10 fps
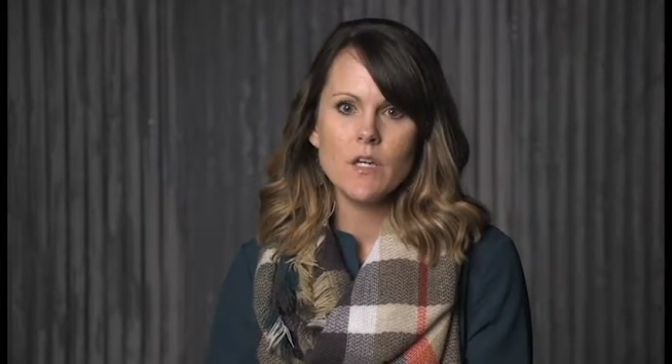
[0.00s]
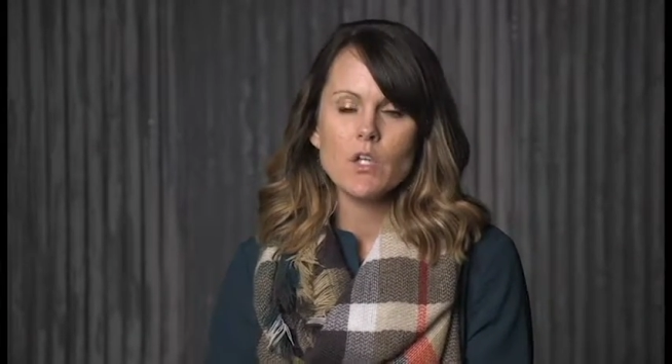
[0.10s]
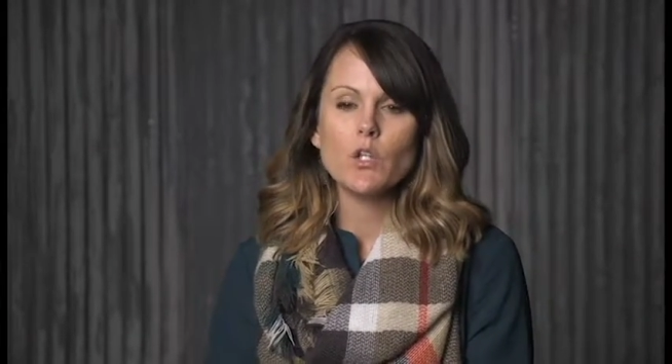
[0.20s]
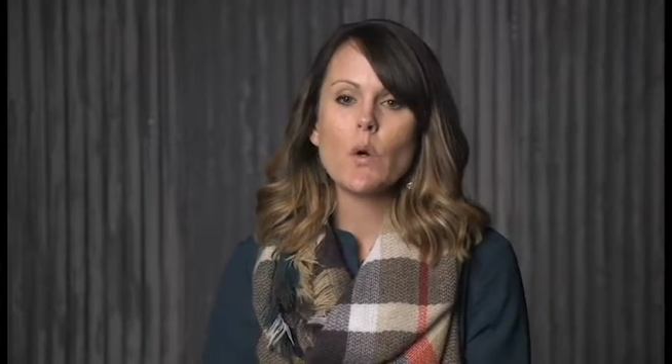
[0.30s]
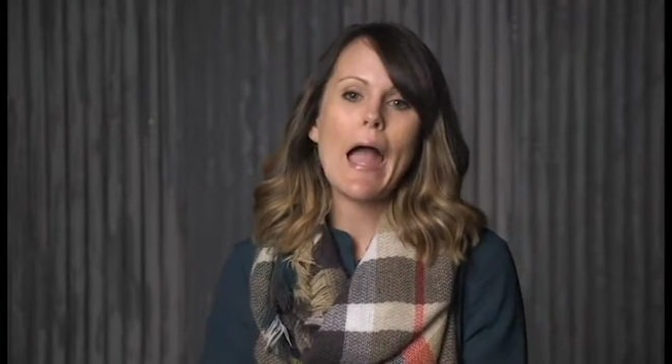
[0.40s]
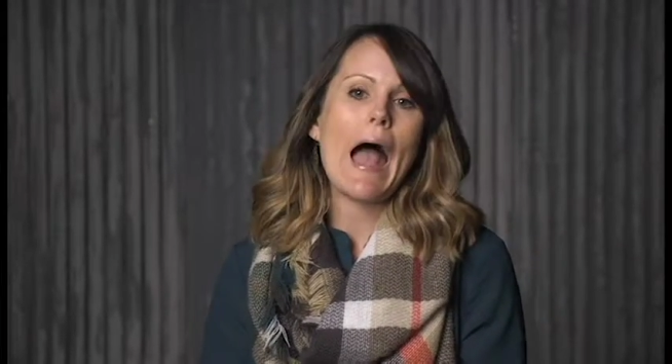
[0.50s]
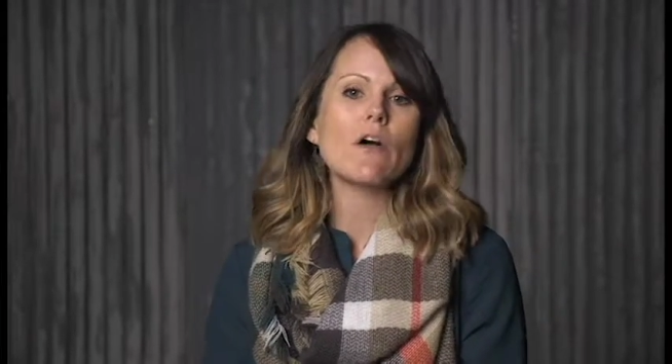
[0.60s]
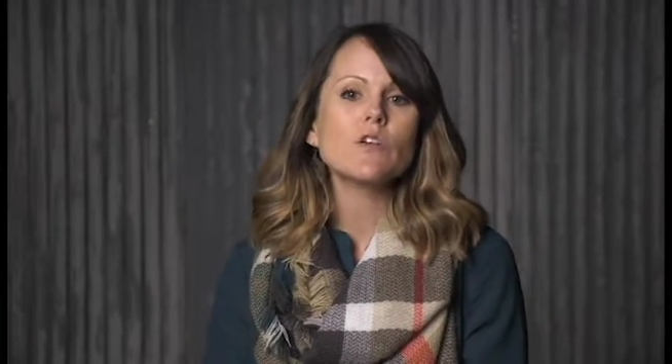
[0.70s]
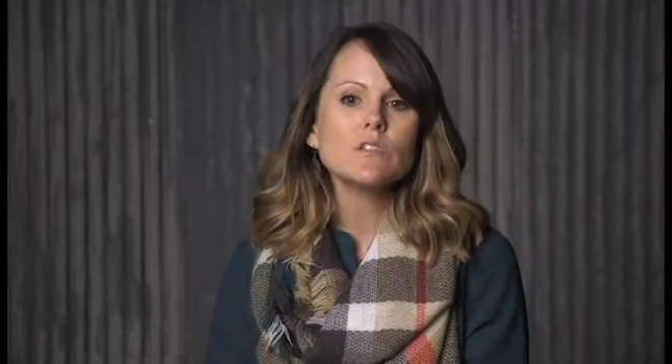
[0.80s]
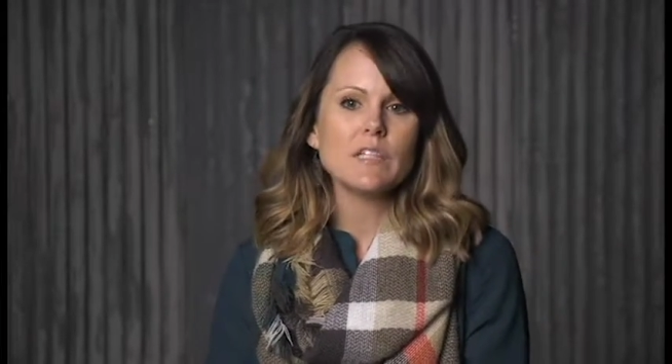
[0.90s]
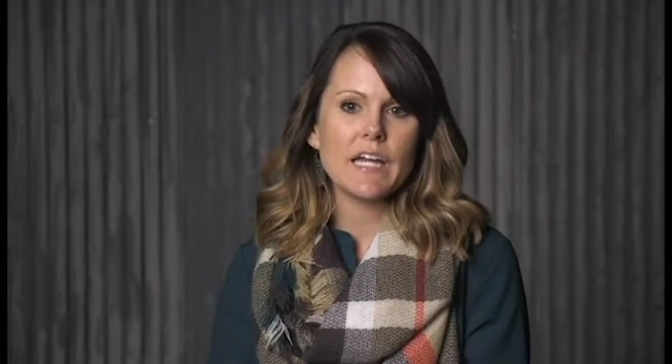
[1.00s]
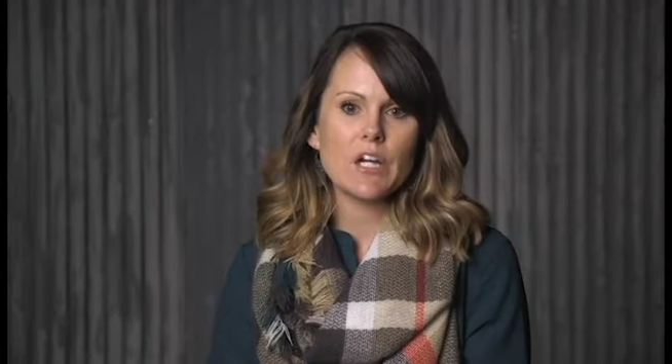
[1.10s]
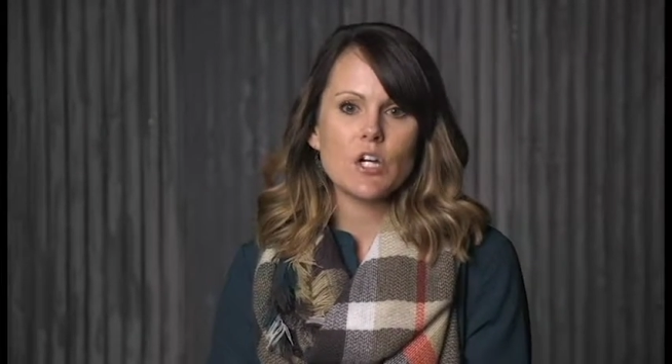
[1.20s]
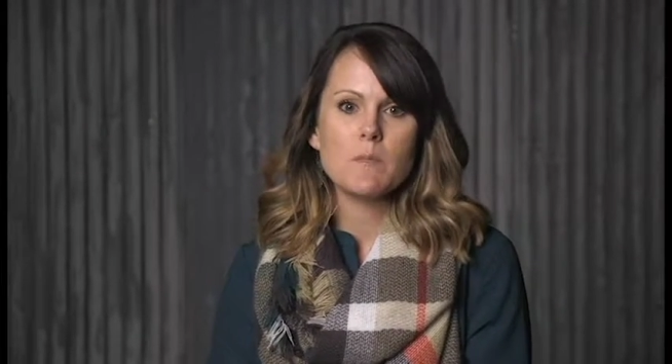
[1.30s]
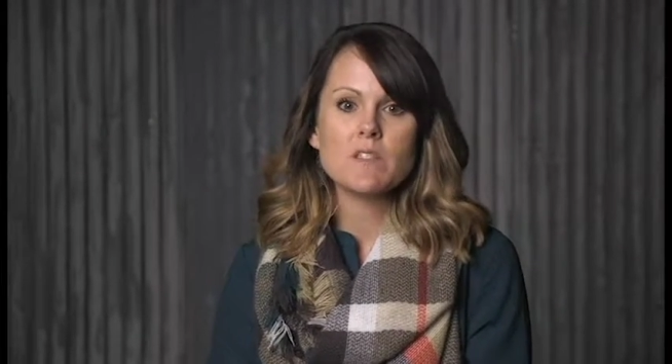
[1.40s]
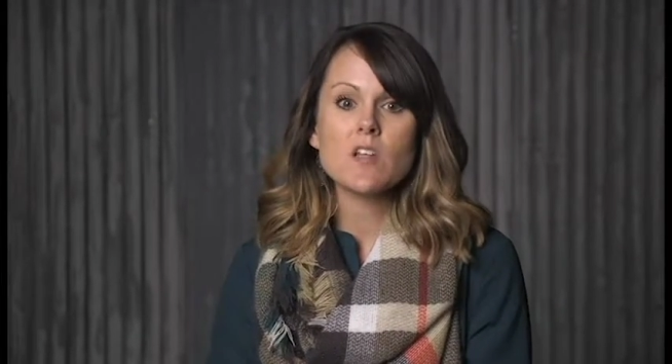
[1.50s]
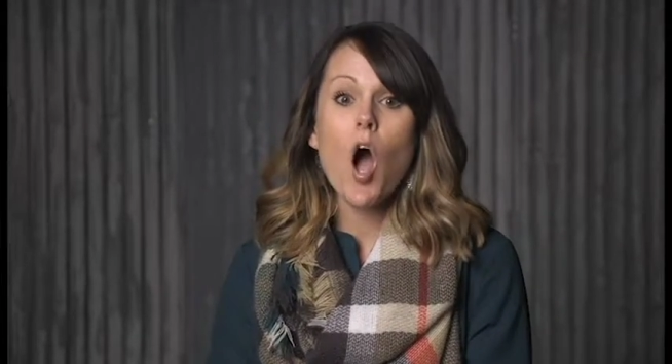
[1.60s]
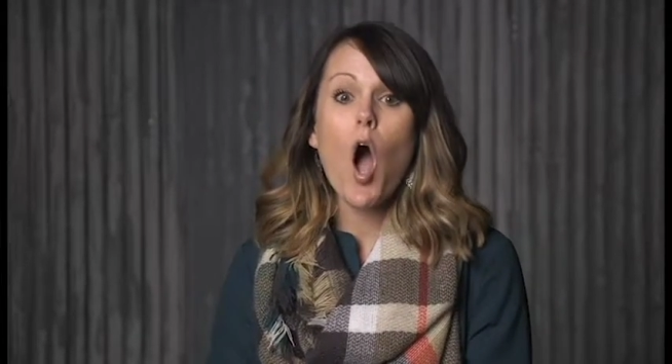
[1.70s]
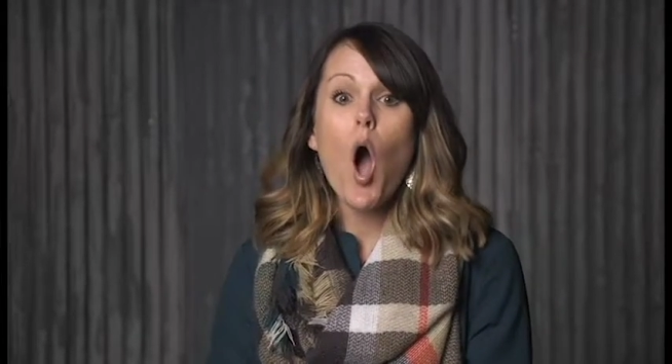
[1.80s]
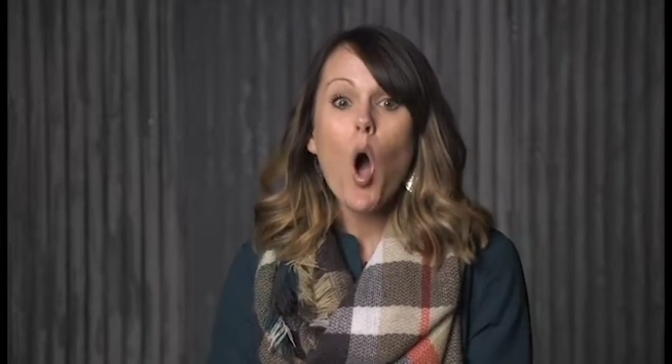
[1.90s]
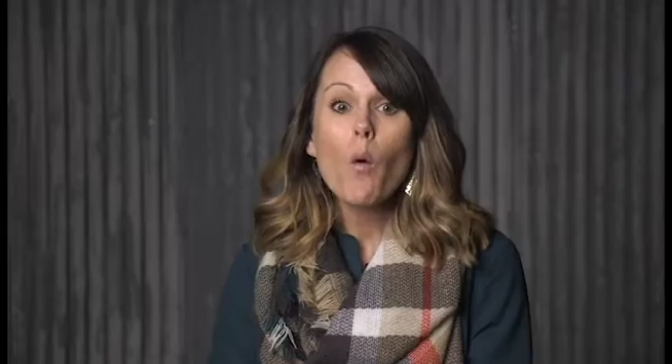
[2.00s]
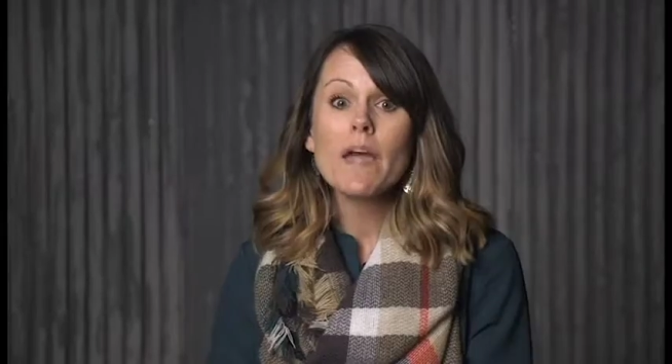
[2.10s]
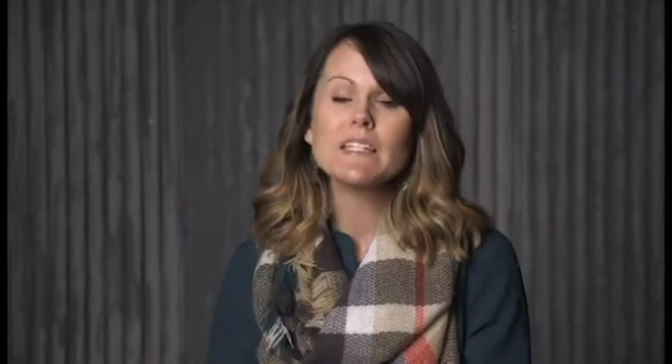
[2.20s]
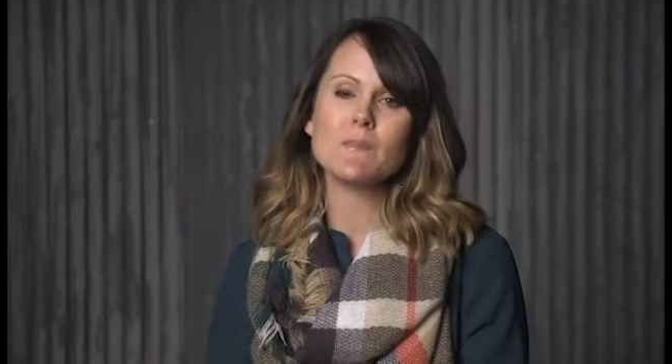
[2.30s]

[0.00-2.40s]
your outer layer must always